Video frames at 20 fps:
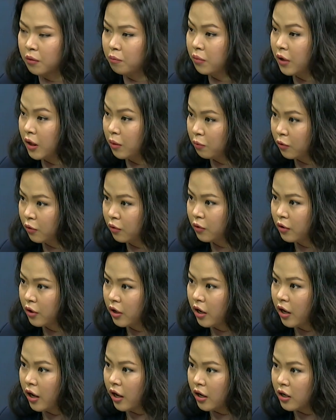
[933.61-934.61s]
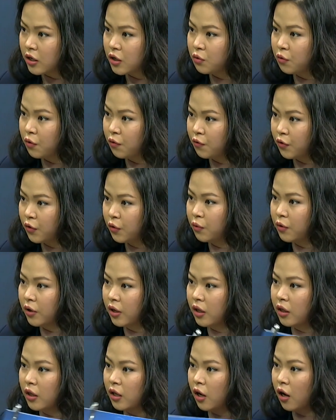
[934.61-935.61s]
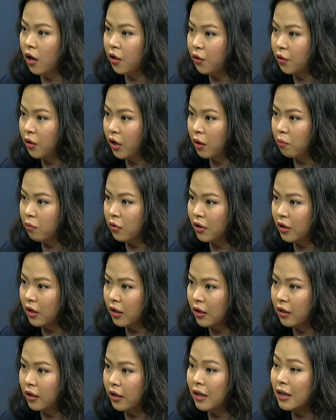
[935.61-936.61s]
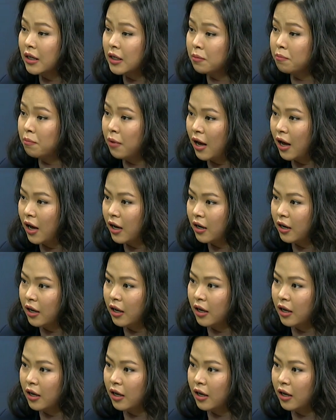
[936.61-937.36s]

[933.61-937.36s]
people is reviewing the other company like is bad